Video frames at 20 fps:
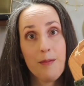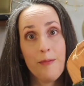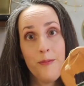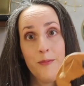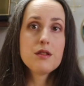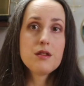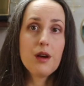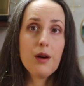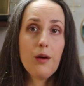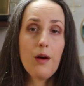
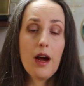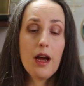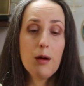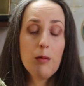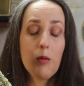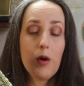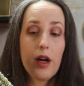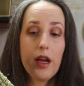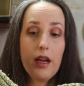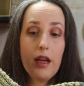So I am
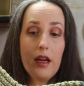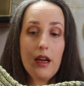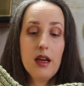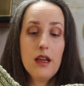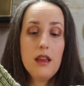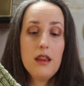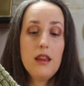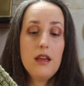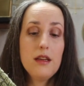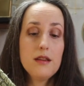working
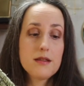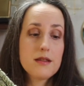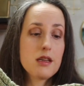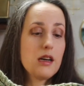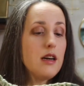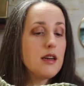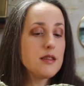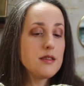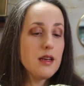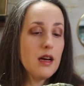these
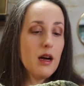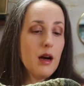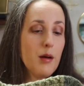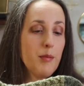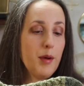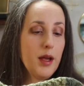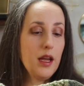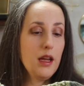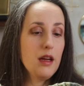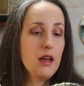socks
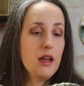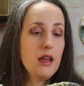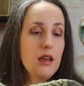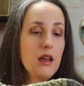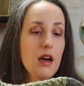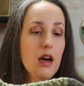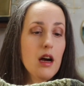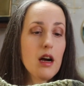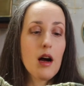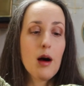up in
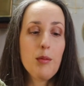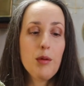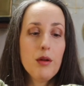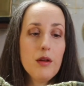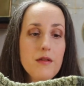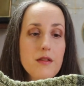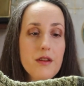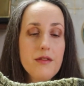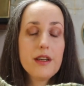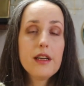a couple
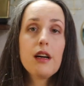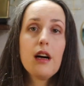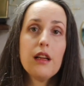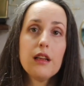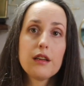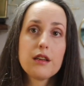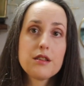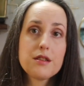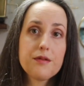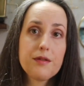of different
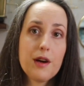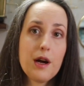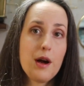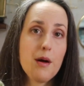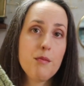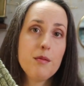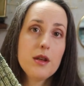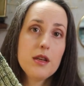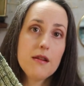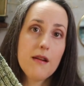colors
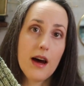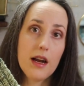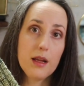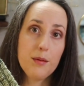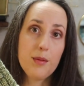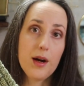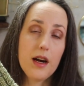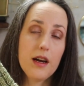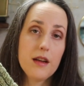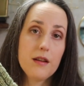from Knotty
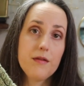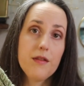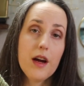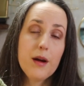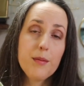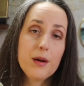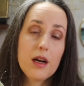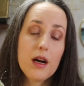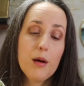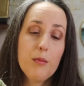Pine
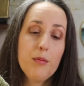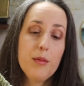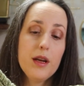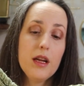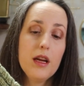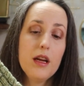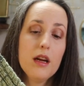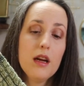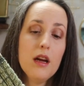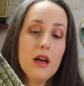Fiber
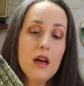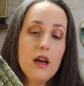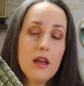Company.